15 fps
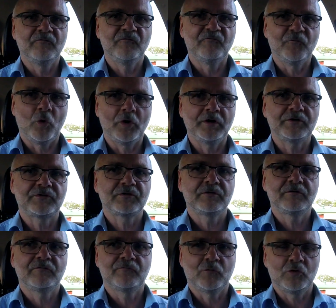void
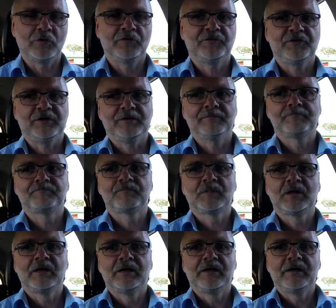warranty.
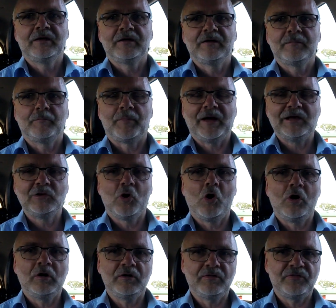By
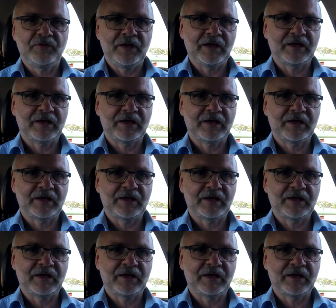law, they